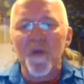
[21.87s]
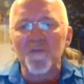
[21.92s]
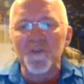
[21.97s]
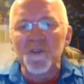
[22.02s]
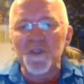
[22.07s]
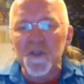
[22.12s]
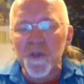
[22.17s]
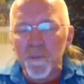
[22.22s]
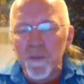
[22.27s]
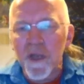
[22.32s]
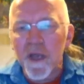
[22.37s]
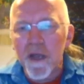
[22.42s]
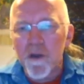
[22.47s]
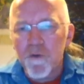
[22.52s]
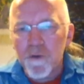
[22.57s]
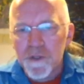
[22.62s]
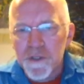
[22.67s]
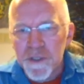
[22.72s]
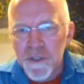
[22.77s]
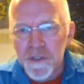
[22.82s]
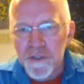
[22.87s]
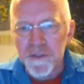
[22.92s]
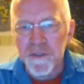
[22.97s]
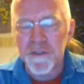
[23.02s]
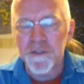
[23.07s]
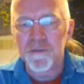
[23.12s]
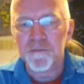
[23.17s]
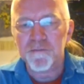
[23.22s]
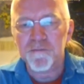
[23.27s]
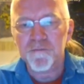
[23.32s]
The
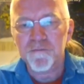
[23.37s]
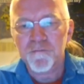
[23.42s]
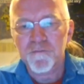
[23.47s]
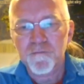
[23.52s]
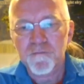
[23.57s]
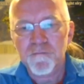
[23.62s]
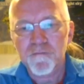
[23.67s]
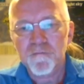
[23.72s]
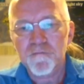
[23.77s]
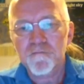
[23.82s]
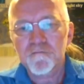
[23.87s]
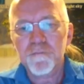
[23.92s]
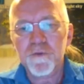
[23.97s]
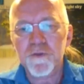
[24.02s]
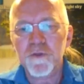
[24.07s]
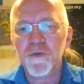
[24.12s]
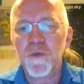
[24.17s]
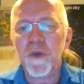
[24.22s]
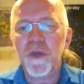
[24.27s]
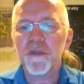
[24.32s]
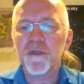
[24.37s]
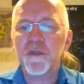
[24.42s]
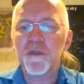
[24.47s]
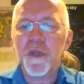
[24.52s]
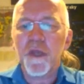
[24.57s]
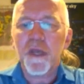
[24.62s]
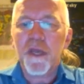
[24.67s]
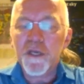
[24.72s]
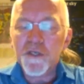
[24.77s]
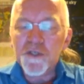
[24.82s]
similarities
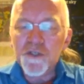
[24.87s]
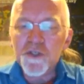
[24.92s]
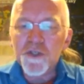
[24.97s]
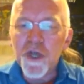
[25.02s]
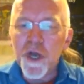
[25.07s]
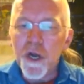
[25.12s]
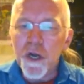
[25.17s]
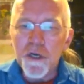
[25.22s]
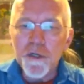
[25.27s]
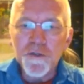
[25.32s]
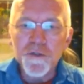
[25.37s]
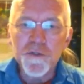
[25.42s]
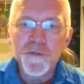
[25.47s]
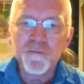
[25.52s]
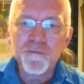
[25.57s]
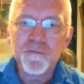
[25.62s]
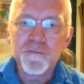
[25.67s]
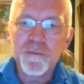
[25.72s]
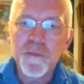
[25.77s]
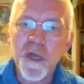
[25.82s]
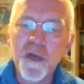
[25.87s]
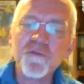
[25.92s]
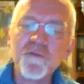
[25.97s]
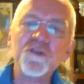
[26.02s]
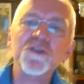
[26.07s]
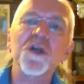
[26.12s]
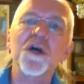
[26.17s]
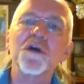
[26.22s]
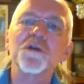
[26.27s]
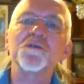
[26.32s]
between his chart and
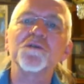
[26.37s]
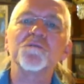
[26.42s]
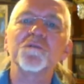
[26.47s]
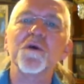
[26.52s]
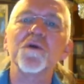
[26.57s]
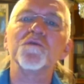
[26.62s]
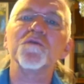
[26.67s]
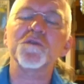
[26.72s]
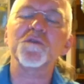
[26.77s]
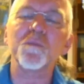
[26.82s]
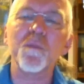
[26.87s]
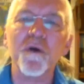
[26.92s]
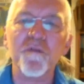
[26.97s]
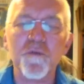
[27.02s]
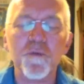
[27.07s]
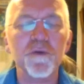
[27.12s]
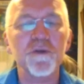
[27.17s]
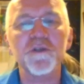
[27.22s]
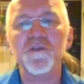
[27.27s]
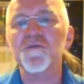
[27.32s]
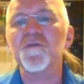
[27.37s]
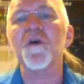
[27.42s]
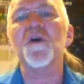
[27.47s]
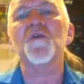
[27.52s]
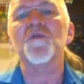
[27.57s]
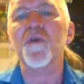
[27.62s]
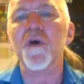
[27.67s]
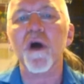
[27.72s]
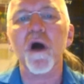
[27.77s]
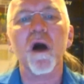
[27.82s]
the chart of both his mother and his
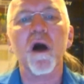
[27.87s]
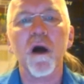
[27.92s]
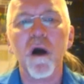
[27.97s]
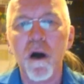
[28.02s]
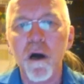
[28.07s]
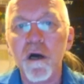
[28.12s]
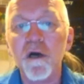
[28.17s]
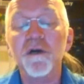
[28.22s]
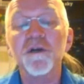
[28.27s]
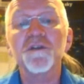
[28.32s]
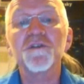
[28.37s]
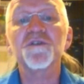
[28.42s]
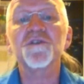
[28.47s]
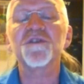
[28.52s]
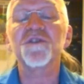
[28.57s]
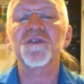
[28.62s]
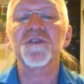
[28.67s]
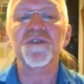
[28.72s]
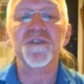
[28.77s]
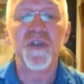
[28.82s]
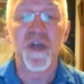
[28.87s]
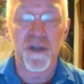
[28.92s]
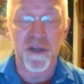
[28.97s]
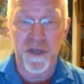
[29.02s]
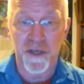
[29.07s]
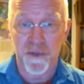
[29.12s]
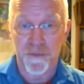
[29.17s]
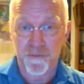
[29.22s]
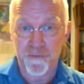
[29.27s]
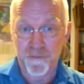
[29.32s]
father are
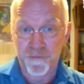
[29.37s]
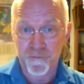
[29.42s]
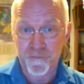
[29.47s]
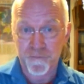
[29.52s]
stunning.